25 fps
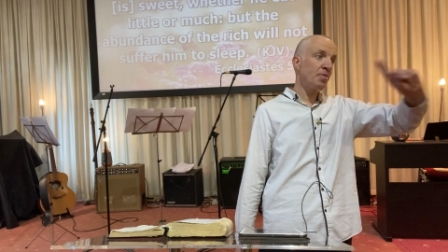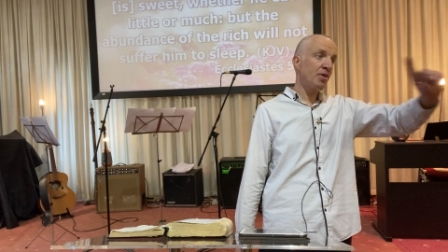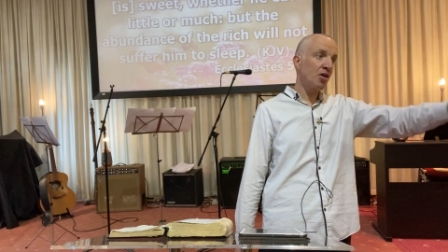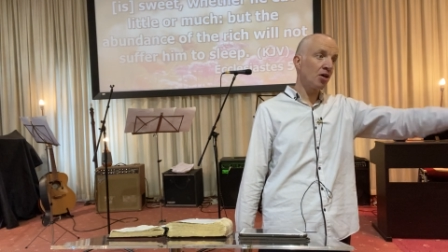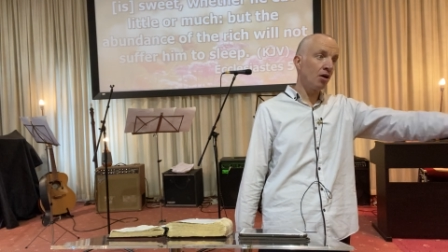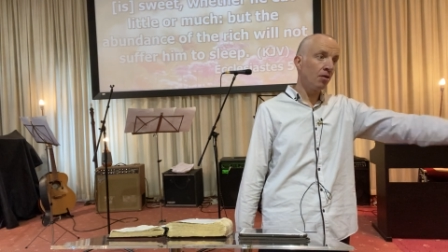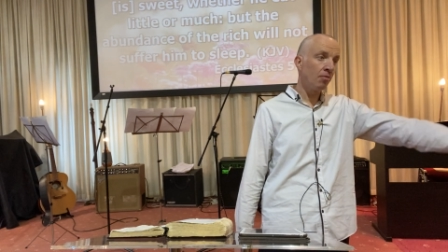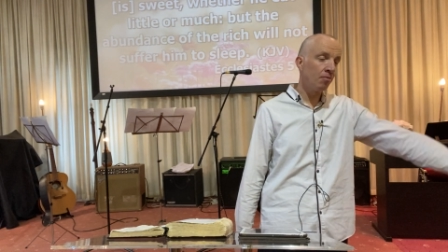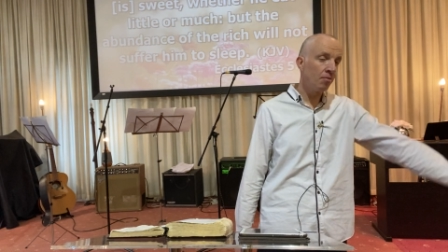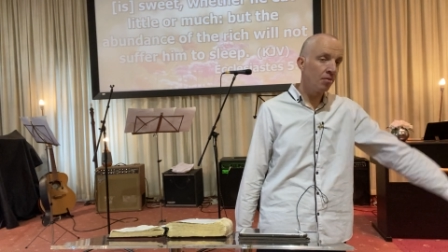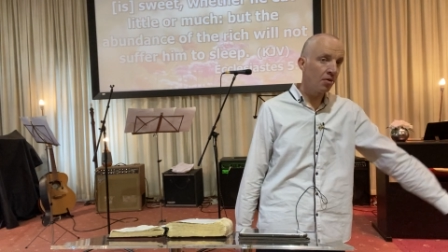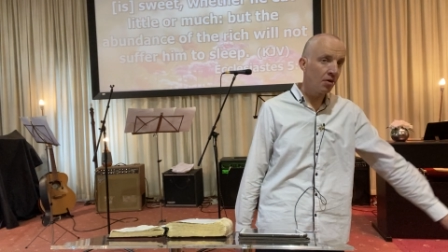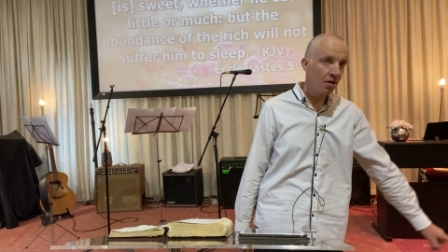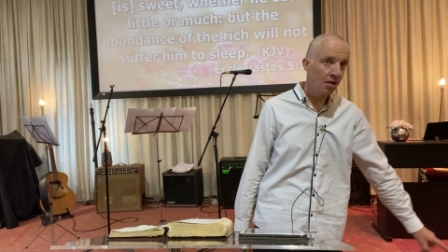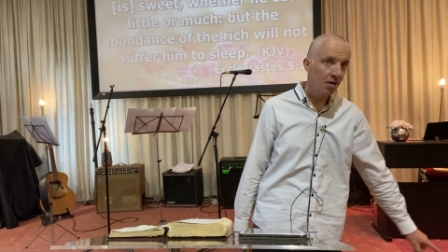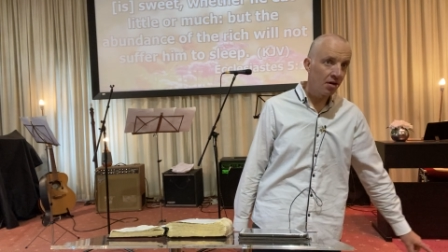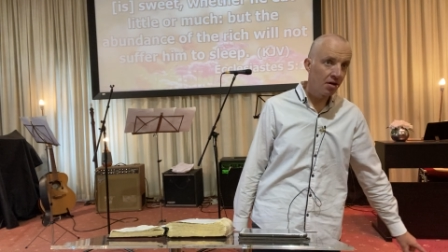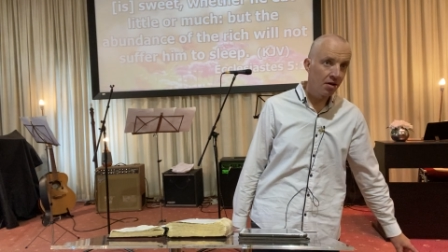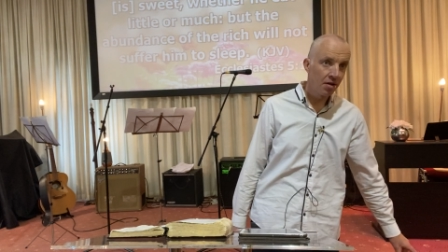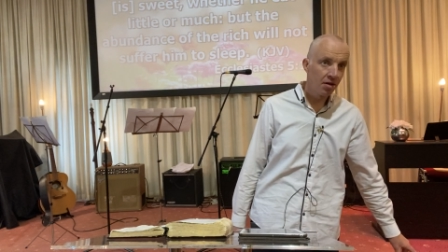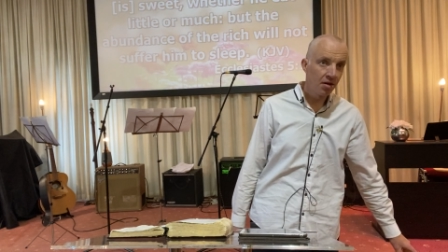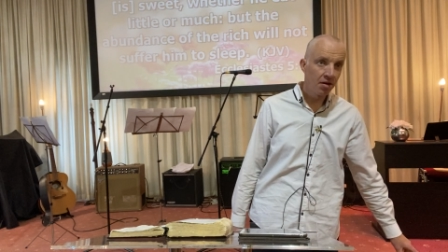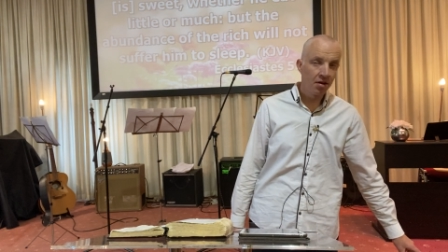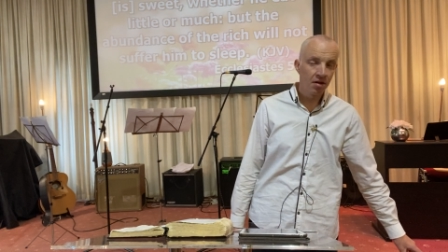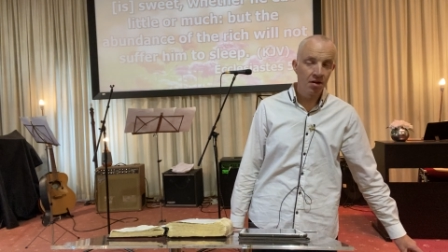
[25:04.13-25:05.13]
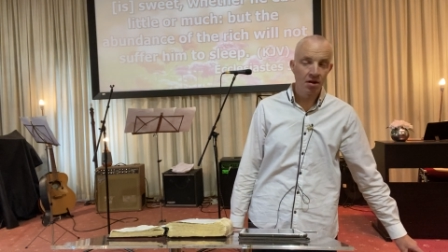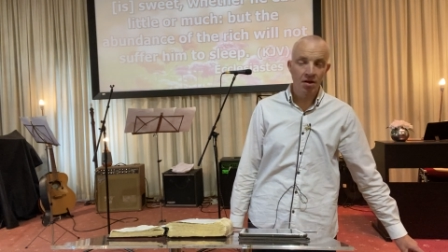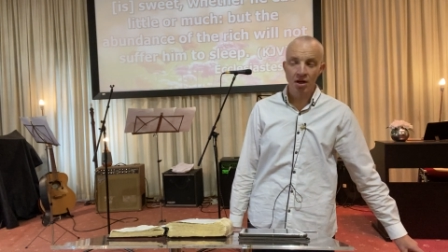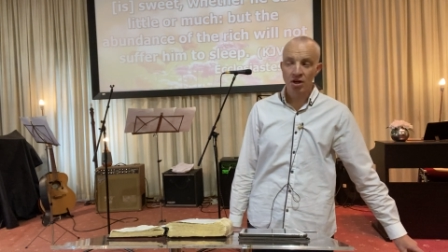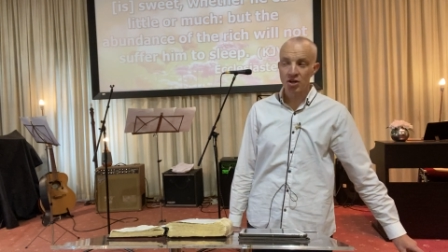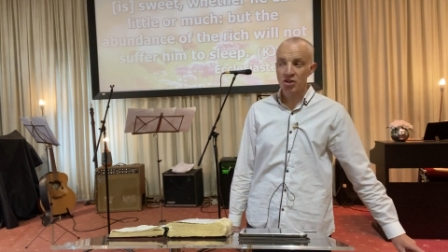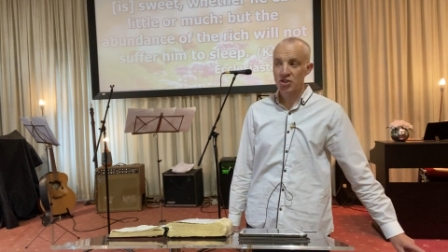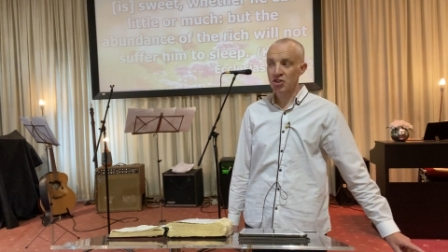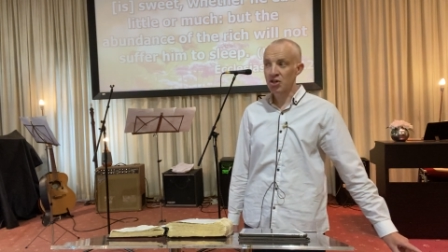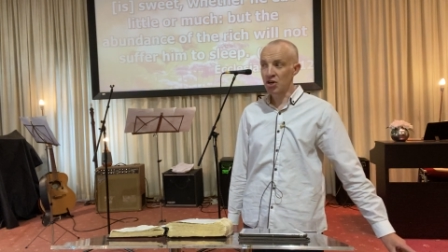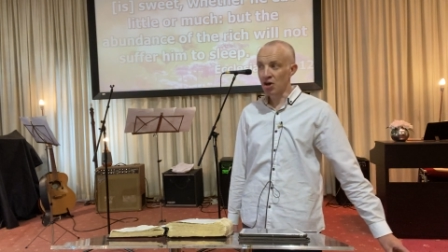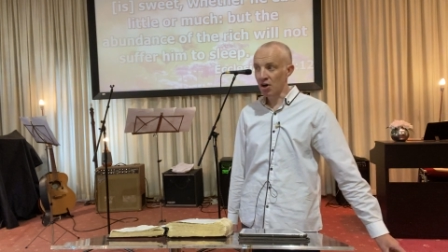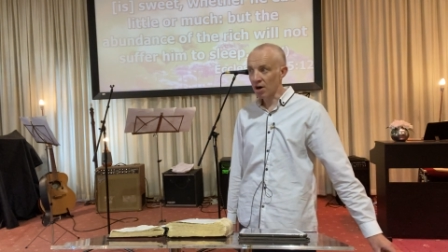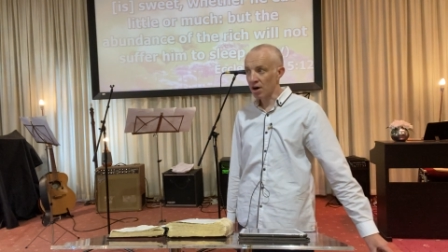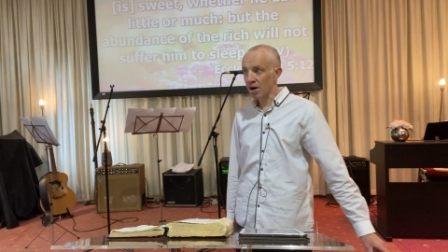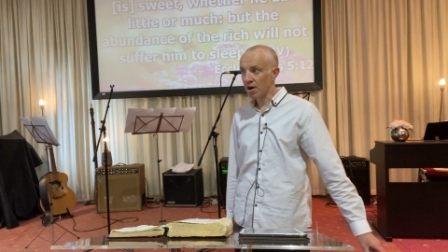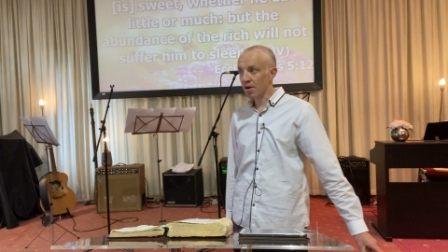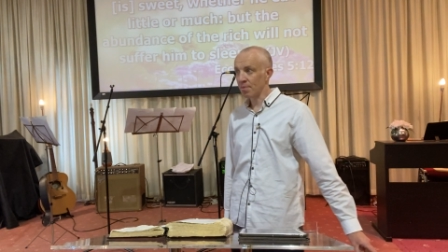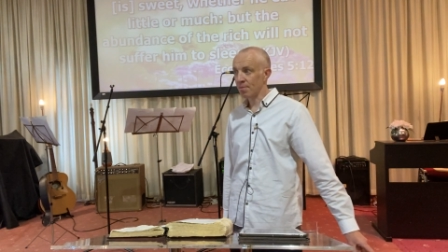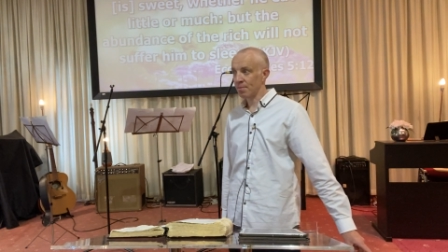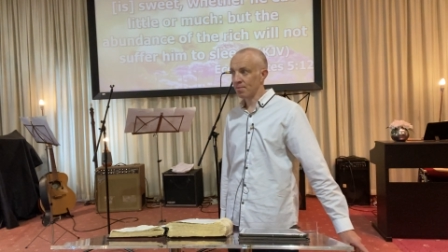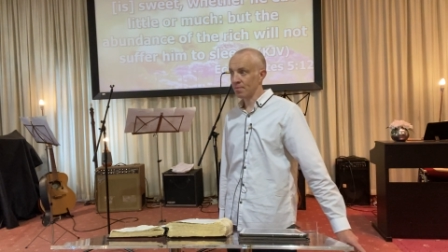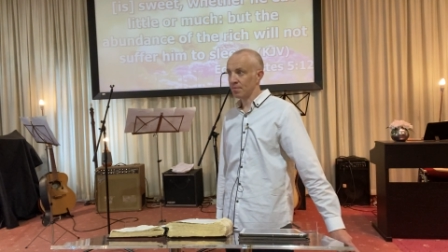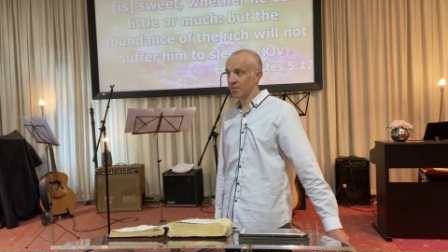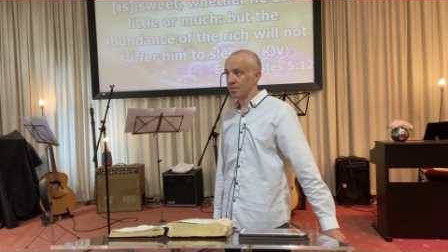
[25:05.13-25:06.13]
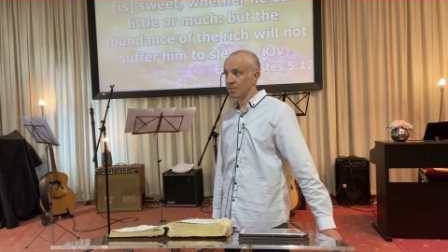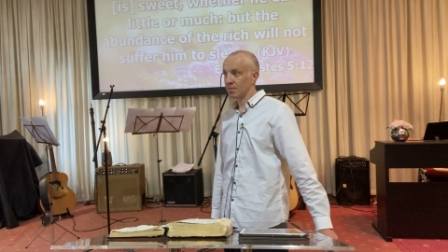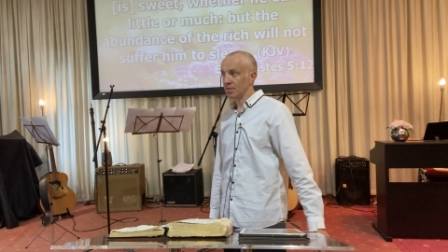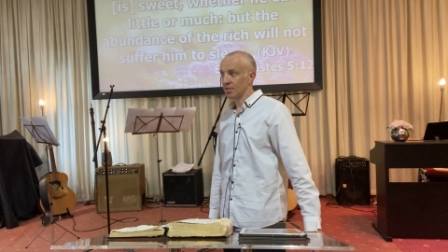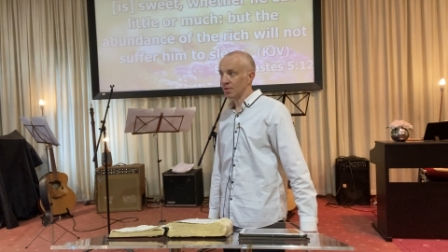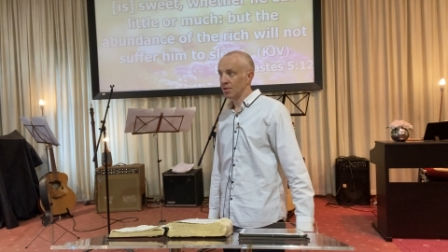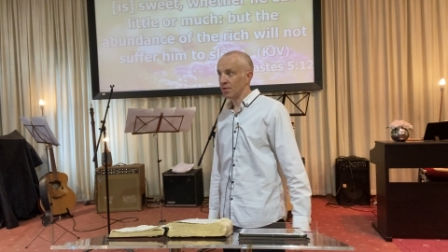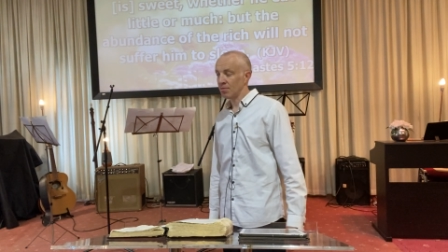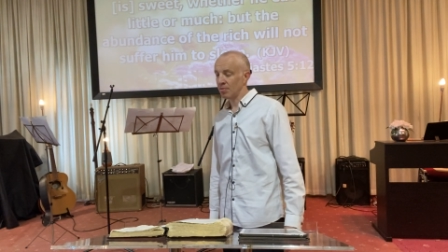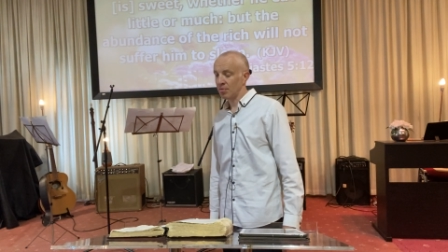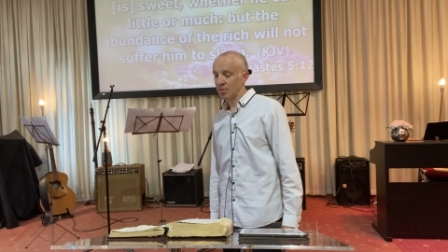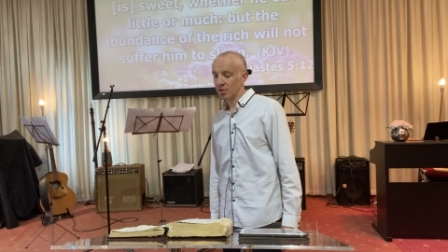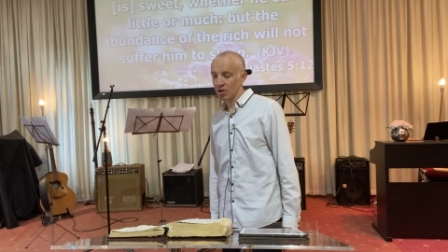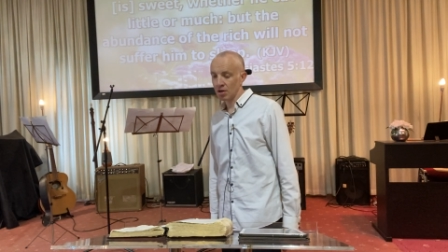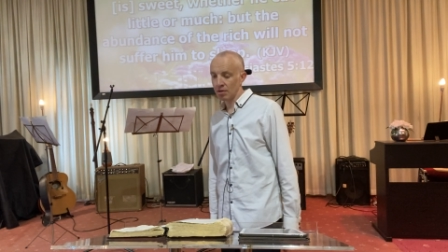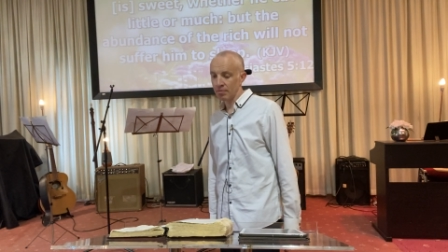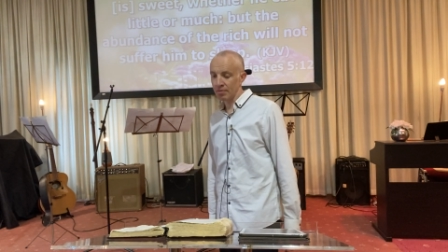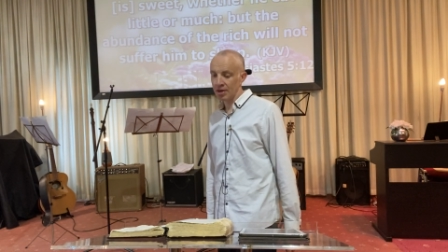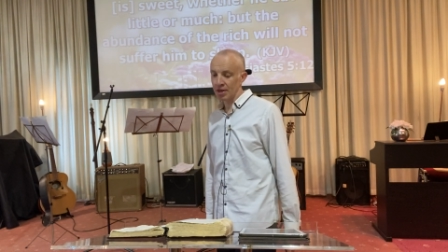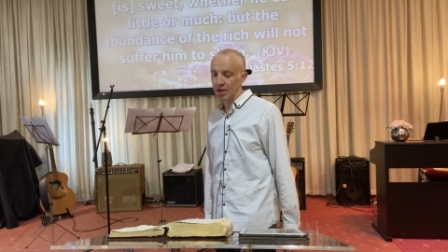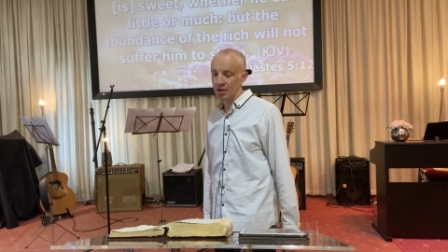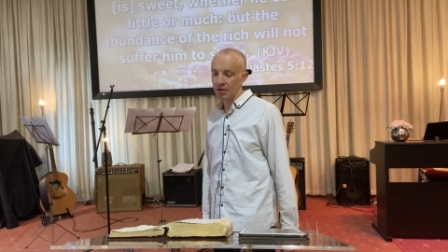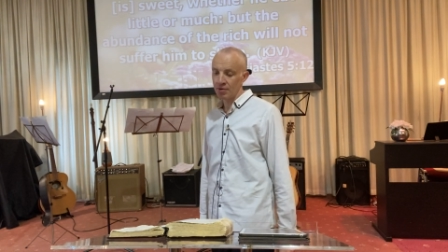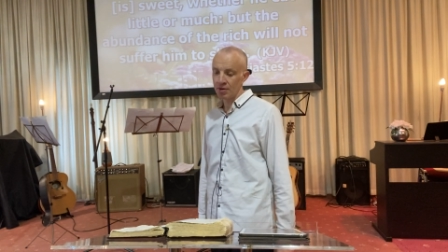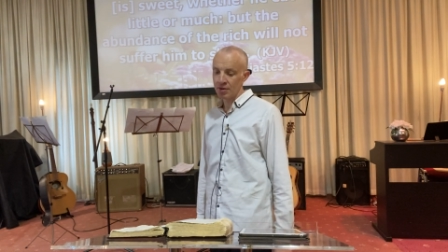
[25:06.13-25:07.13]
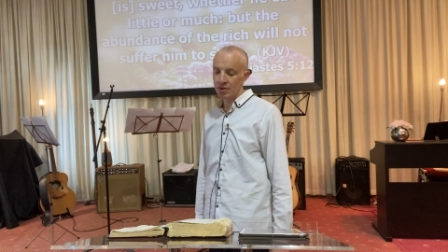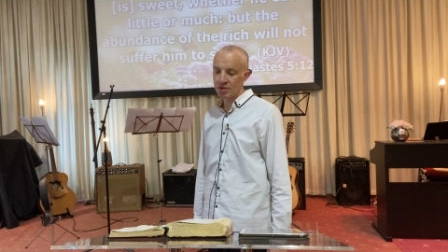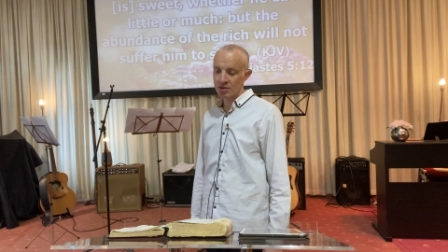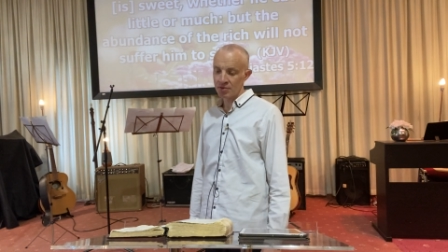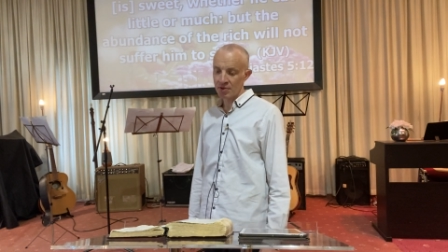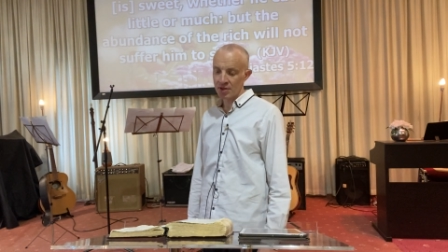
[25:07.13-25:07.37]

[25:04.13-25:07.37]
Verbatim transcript: become a snare, become a hindrance.